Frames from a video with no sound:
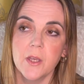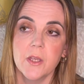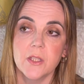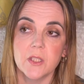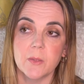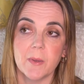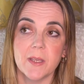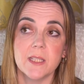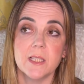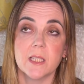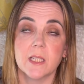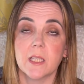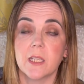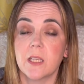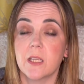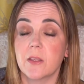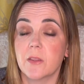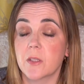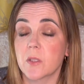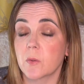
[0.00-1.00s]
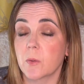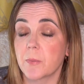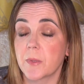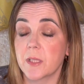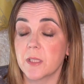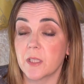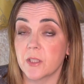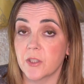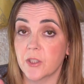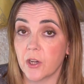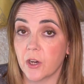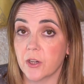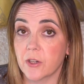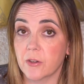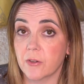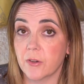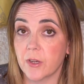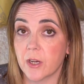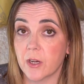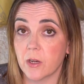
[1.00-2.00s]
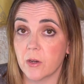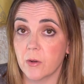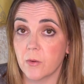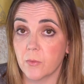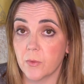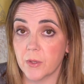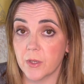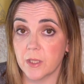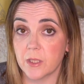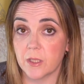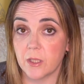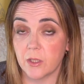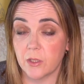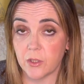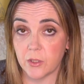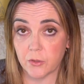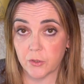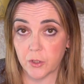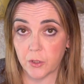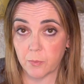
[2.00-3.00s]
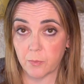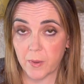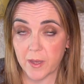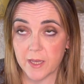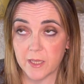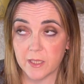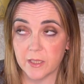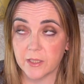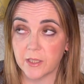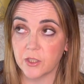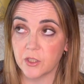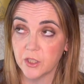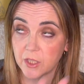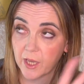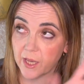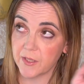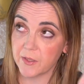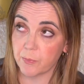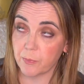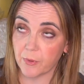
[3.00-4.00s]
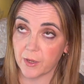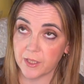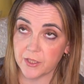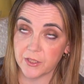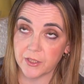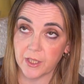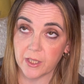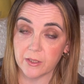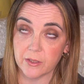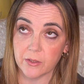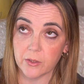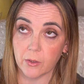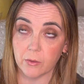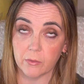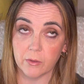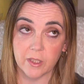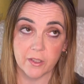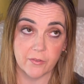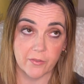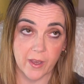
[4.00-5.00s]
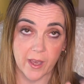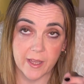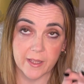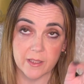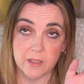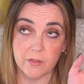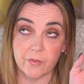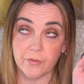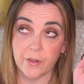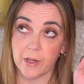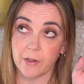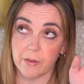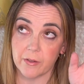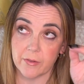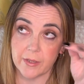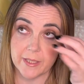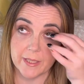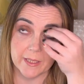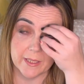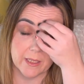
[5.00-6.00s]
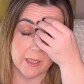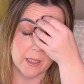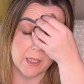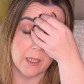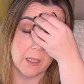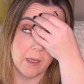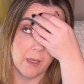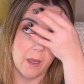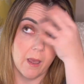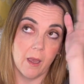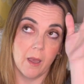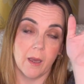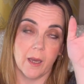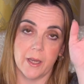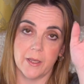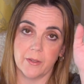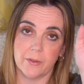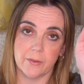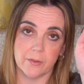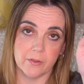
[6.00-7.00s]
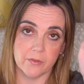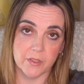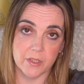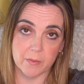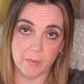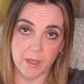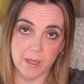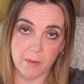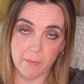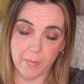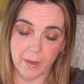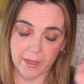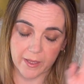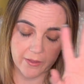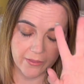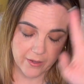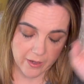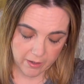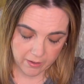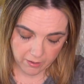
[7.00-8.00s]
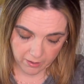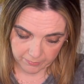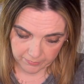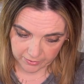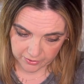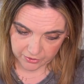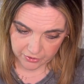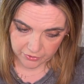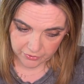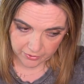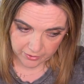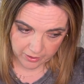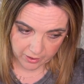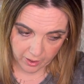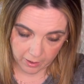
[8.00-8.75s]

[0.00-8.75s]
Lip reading: So basically, this woman's entire career was YouTube based. Now, she has branched out into OnlyFans very recently. I don't know if she's making bank there. I'm not sure.